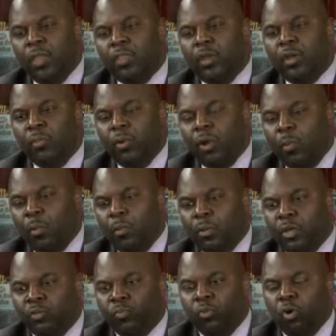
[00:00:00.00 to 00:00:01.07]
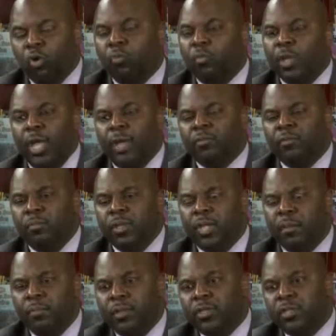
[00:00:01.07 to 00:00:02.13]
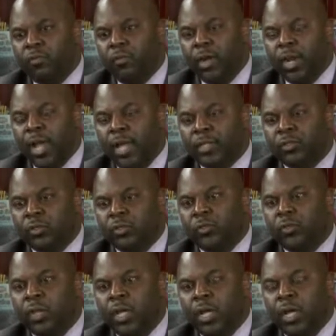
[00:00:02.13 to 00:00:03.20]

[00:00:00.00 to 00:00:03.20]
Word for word: The Diploma Plus program came to be at BC Rain High School